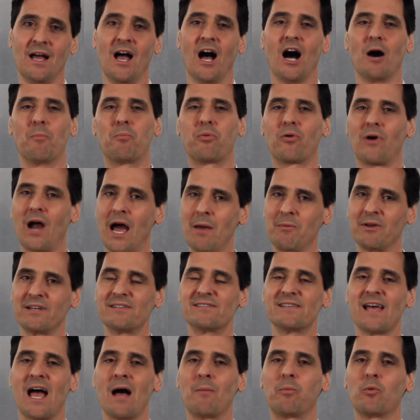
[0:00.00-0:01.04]
A prime
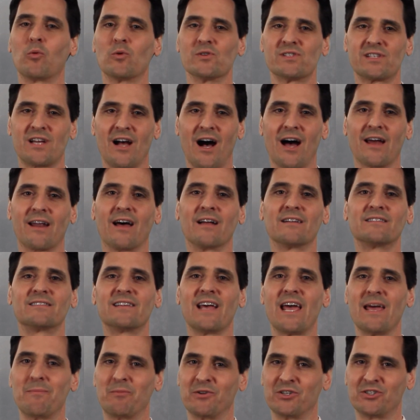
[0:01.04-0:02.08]
example was caught on
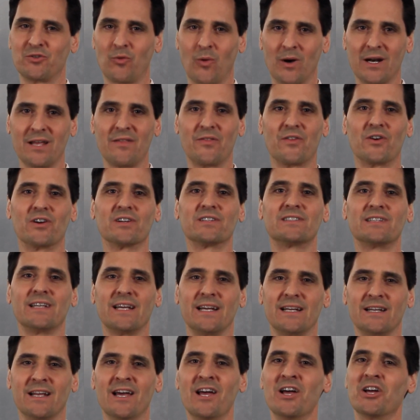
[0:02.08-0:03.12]
tape in
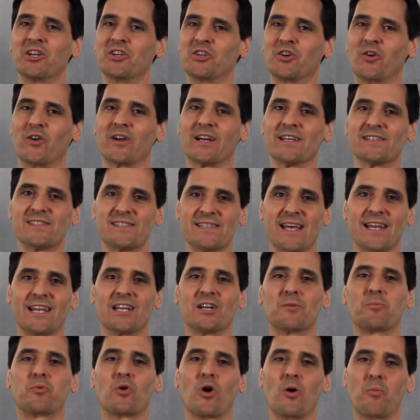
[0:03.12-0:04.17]
2013 during a Senate
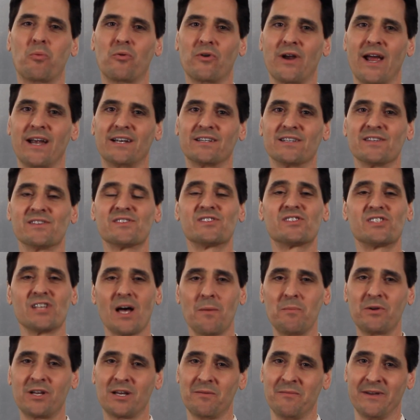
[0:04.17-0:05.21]
Appropriations
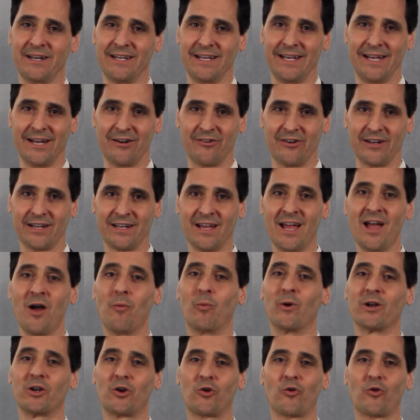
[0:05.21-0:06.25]
Subcommittee hearing
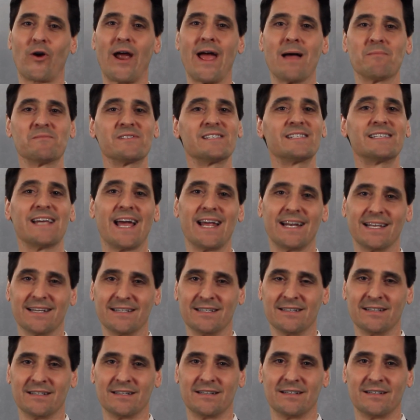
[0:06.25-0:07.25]
when Graham stated,